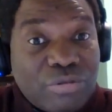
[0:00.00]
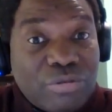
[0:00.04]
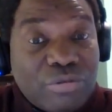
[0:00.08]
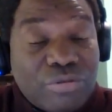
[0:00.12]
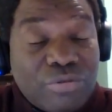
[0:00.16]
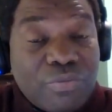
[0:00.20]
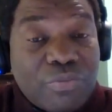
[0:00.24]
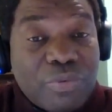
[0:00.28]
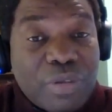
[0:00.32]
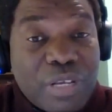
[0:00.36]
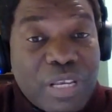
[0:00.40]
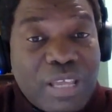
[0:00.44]

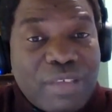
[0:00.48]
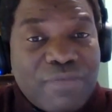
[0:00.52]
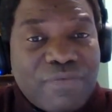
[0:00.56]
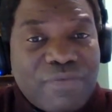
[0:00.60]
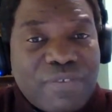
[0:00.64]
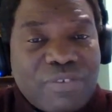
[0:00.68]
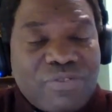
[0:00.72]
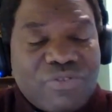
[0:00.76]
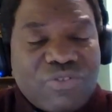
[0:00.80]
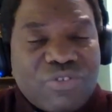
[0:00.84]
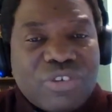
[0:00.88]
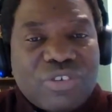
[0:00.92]
to believe
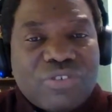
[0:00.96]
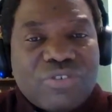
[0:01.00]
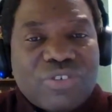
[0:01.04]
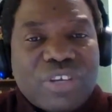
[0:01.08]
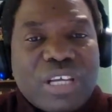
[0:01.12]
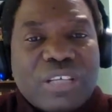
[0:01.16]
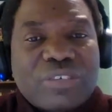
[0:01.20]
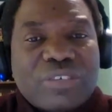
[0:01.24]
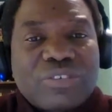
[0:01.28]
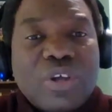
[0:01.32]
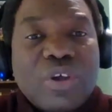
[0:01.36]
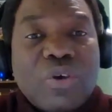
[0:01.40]
in
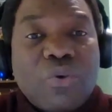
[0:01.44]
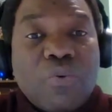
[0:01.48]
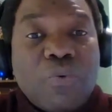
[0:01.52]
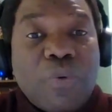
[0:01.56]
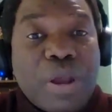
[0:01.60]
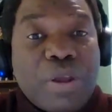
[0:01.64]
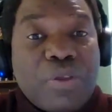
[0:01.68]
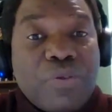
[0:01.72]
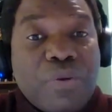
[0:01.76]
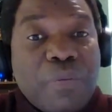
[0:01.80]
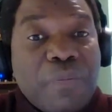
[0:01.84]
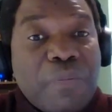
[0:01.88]
Jesus.
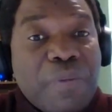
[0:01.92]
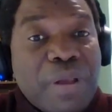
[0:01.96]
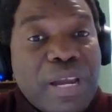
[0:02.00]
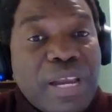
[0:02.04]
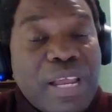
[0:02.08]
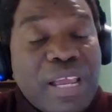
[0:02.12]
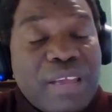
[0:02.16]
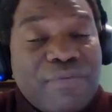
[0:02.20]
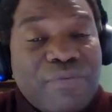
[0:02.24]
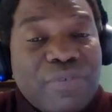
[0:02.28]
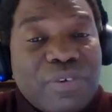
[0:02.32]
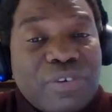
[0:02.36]
When you
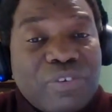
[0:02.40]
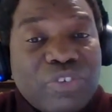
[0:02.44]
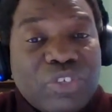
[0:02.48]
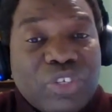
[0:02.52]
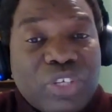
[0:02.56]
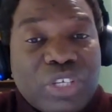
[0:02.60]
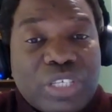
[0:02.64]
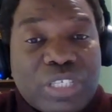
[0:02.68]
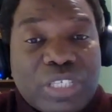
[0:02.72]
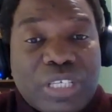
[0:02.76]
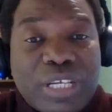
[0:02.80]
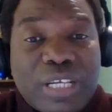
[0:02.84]
believe in
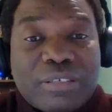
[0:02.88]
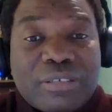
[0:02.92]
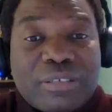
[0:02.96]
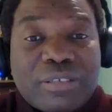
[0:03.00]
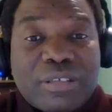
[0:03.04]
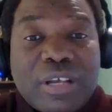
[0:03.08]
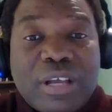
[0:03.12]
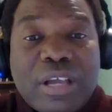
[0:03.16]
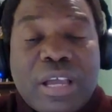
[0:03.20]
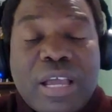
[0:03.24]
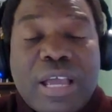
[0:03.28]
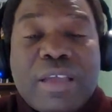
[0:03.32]

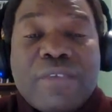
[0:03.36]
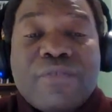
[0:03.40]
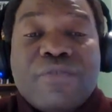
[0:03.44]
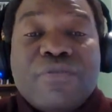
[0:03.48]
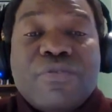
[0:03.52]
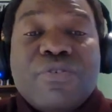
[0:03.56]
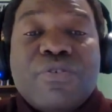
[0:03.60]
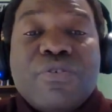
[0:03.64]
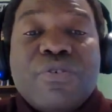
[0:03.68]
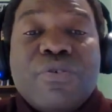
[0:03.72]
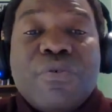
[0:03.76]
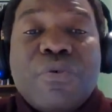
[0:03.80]
Jesus, and
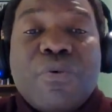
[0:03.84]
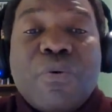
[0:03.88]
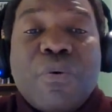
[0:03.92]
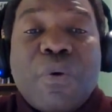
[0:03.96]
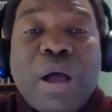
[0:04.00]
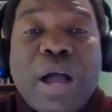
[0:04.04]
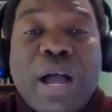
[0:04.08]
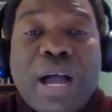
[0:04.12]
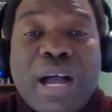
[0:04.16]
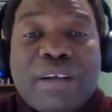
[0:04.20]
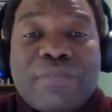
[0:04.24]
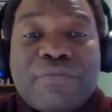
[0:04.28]
you
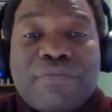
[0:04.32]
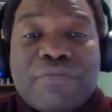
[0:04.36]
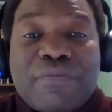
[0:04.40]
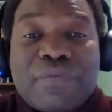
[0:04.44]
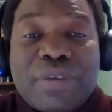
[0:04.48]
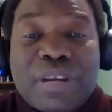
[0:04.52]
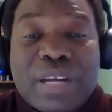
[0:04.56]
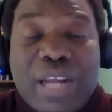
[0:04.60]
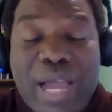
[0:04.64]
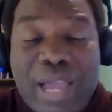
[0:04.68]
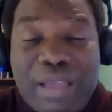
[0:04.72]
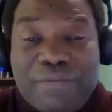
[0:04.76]
have
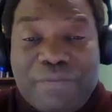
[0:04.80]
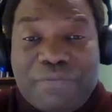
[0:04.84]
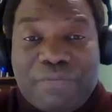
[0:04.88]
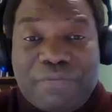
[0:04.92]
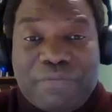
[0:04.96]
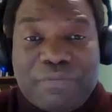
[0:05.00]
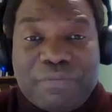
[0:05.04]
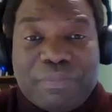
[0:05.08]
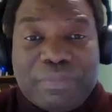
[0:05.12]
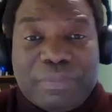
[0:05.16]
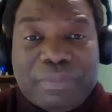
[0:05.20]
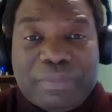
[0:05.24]

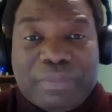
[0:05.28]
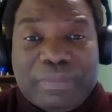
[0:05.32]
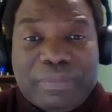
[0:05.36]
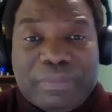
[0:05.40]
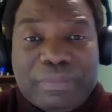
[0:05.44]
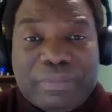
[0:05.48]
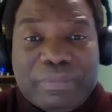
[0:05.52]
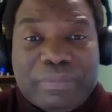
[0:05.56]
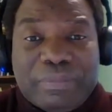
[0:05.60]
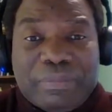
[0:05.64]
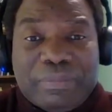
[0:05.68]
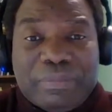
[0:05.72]
life,
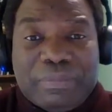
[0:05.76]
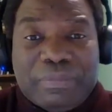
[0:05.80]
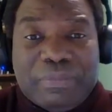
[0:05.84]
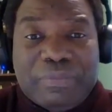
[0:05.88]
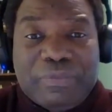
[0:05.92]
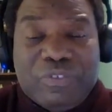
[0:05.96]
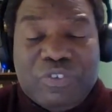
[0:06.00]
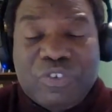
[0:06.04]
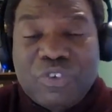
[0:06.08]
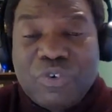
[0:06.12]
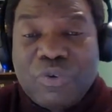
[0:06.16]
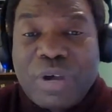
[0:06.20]

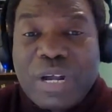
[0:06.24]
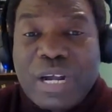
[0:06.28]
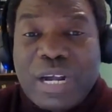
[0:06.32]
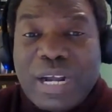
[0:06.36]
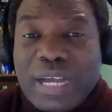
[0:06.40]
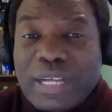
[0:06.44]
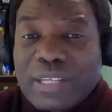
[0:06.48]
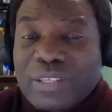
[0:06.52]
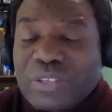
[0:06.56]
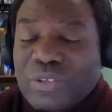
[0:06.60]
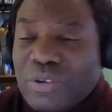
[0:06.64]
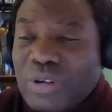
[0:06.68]
you are
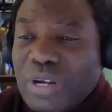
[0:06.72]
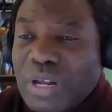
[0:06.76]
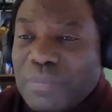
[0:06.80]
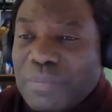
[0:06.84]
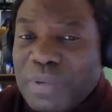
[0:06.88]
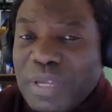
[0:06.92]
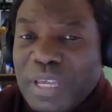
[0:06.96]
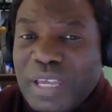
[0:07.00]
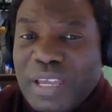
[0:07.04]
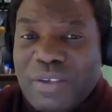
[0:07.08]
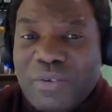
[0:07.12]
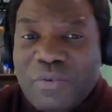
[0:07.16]
not gonna
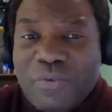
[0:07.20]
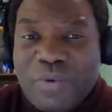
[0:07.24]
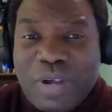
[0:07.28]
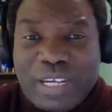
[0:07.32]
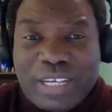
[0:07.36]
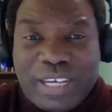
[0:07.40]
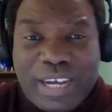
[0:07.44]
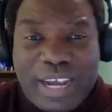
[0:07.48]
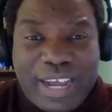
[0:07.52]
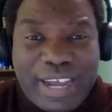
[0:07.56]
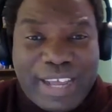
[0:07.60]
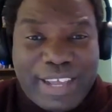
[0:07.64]
be
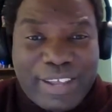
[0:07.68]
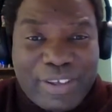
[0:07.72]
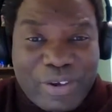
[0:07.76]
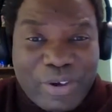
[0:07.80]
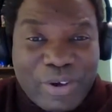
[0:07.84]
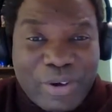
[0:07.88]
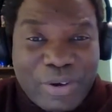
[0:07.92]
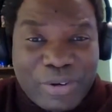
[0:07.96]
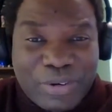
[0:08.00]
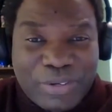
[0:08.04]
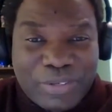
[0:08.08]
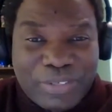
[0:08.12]
what I
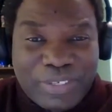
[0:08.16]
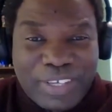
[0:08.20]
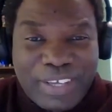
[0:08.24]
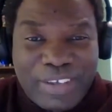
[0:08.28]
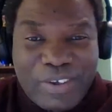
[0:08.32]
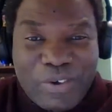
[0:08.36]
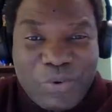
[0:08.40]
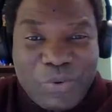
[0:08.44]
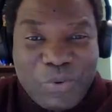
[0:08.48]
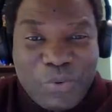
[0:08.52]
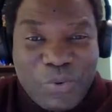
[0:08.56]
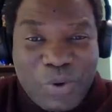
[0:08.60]
call
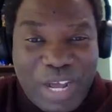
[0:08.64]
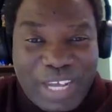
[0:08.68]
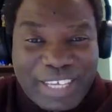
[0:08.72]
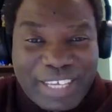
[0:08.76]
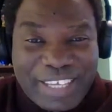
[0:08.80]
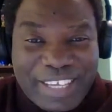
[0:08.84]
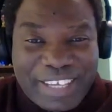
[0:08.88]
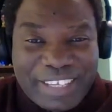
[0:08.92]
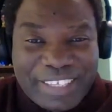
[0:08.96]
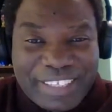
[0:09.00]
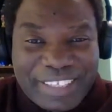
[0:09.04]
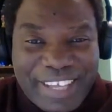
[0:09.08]

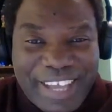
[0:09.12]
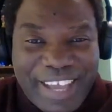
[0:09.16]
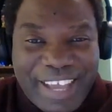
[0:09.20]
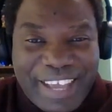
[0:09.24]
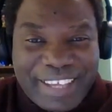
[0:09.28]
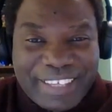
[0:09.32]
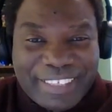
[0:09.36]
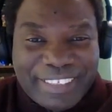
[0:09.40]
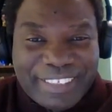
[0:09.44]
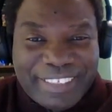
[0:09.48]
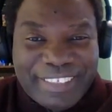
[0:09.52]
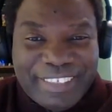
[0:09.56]
walking
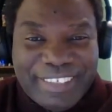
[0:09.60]
dead.